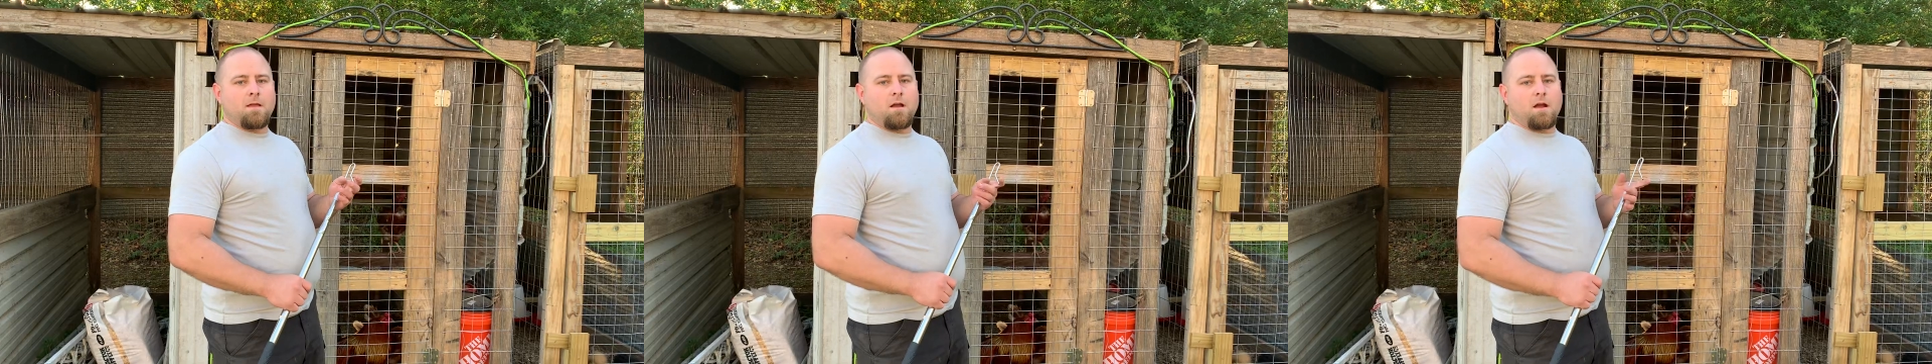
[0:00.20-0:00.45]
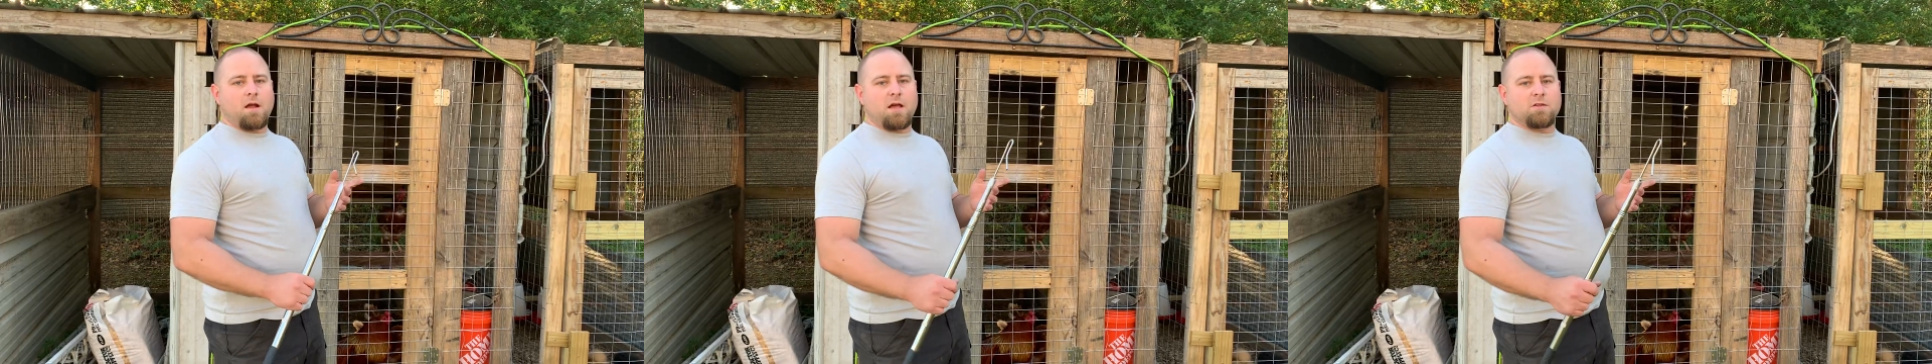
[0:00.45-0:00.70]

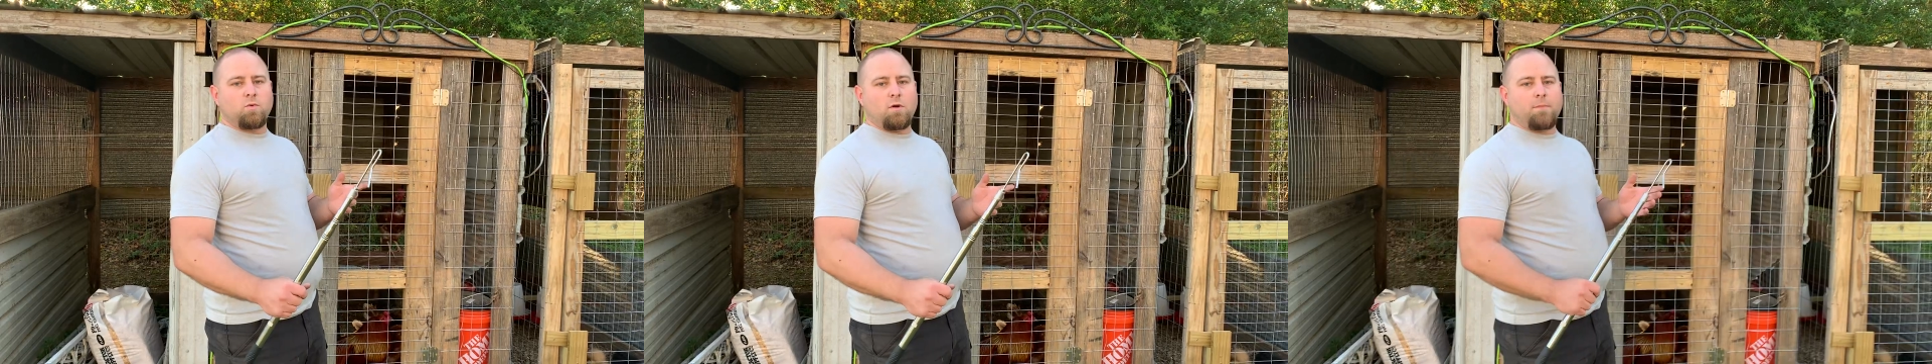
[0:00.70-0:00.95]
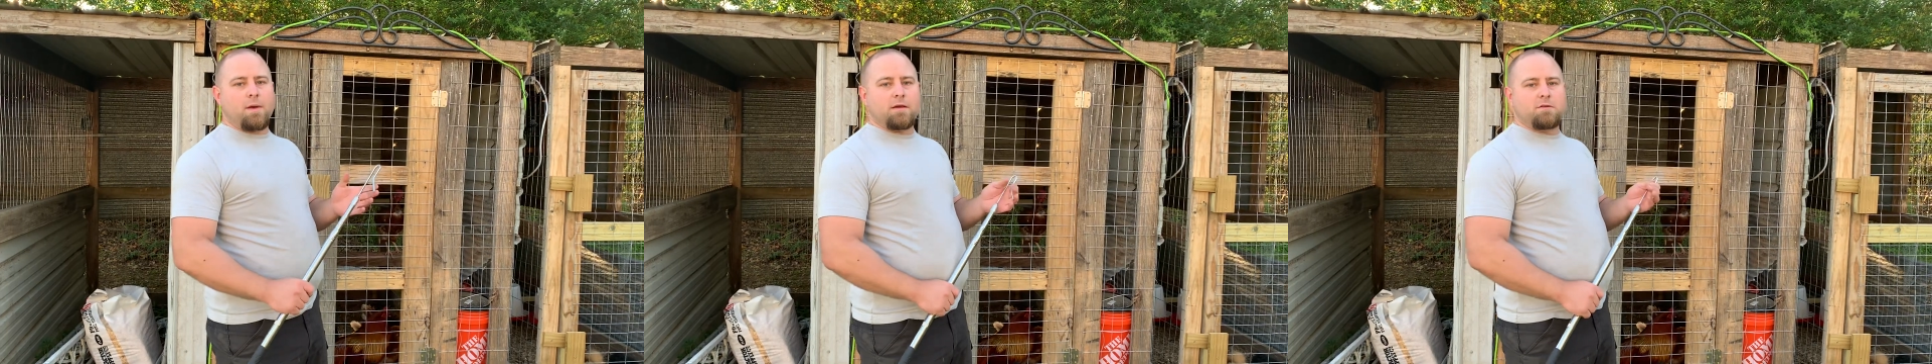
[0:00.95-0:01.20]
Hi guys,
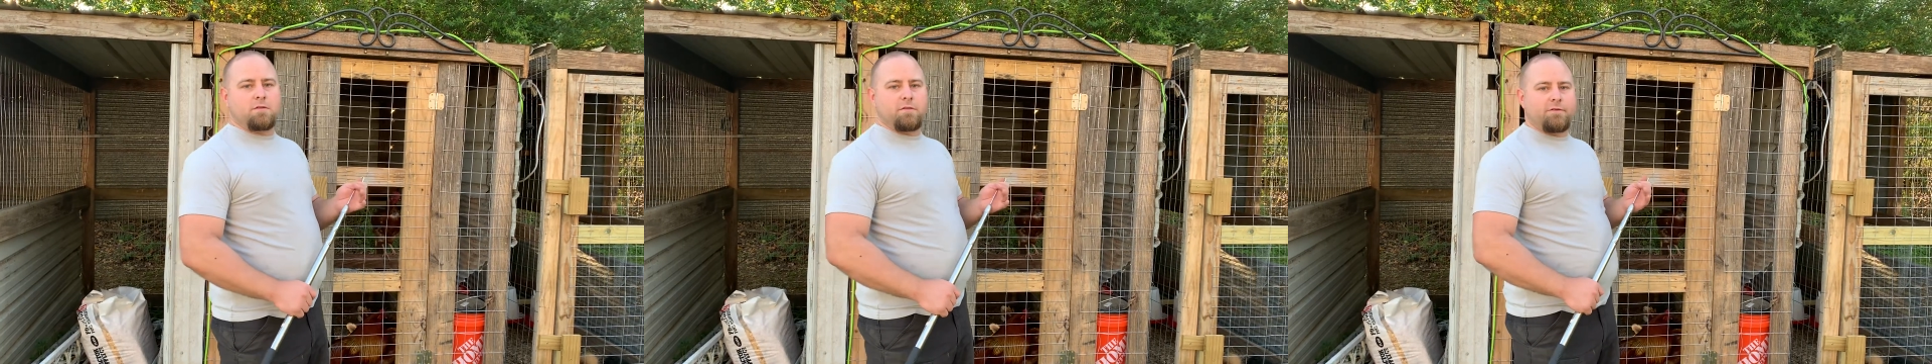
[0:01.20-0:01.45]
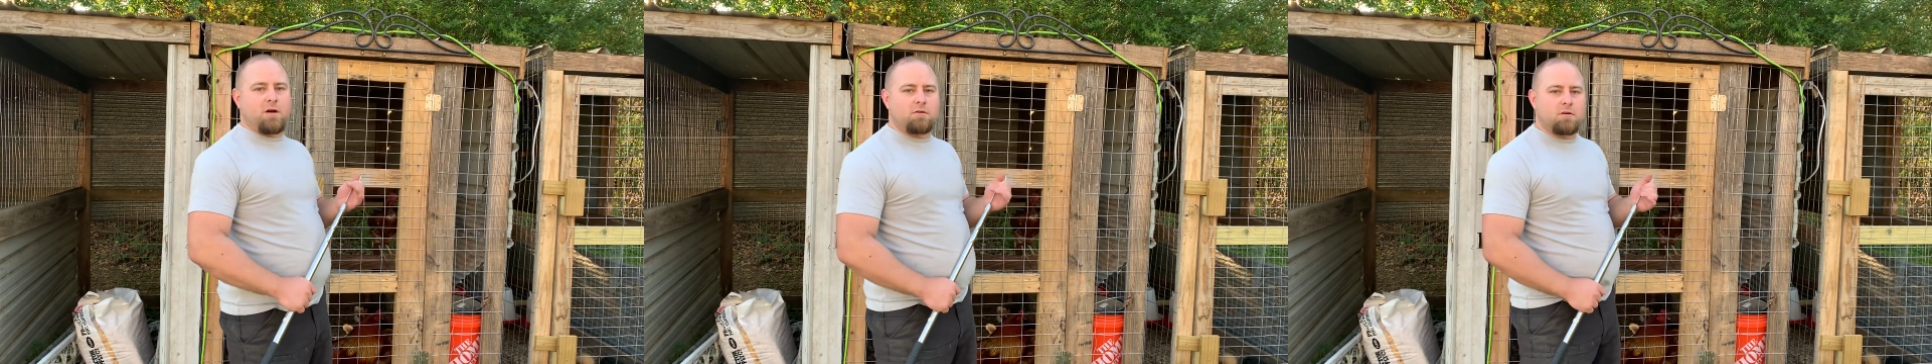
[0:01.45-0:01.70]
welcome back to the
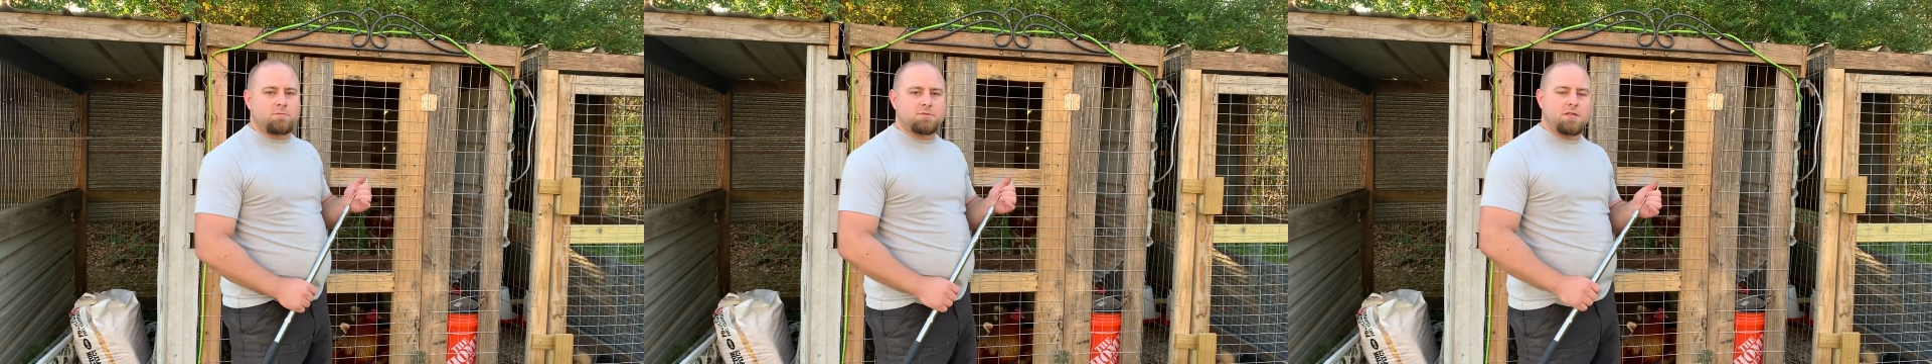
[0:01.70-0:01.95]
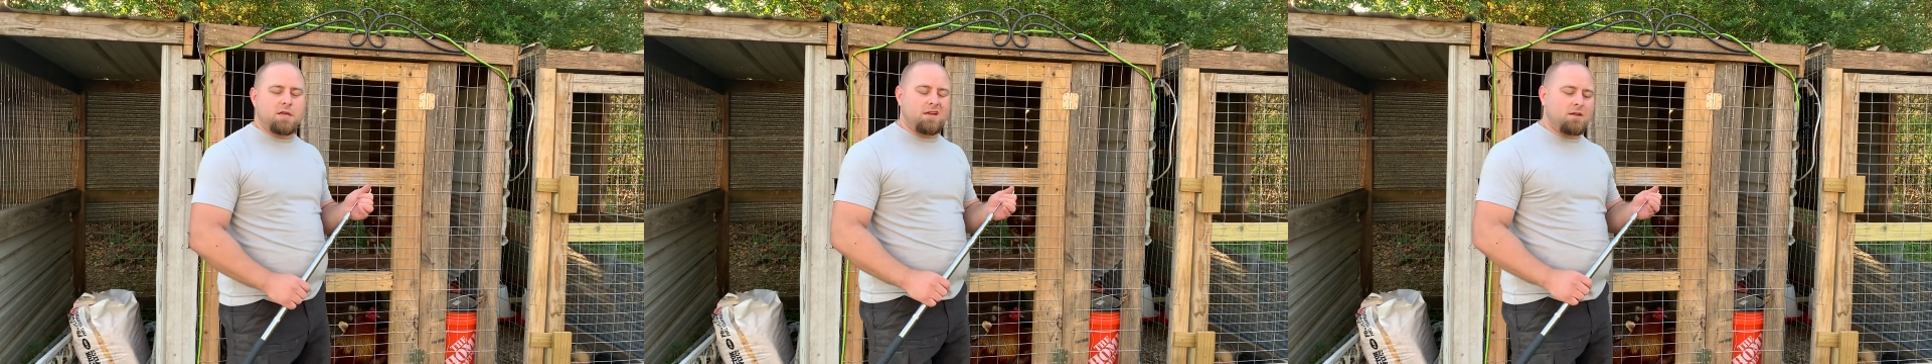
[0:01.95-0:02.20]
Vaughn
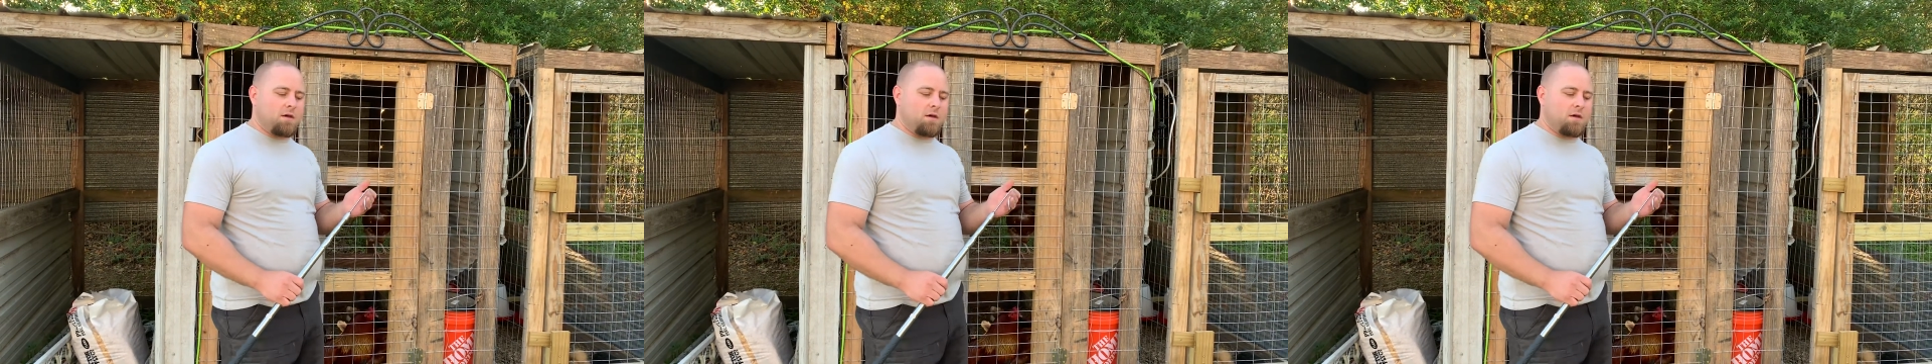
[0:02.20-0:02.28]
Homestead.